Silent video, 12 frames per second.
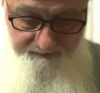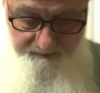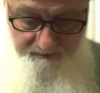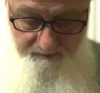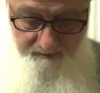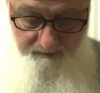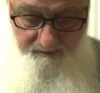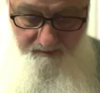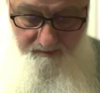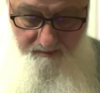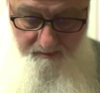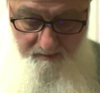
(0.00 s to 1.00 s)

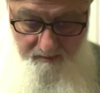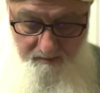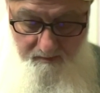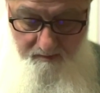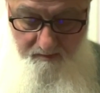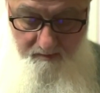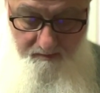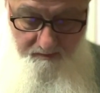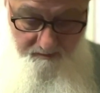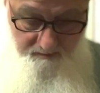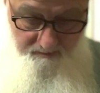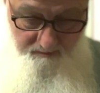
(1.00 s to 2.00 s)

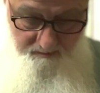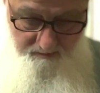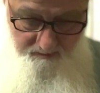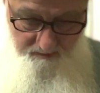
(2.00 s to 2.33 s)
Nobody speaks.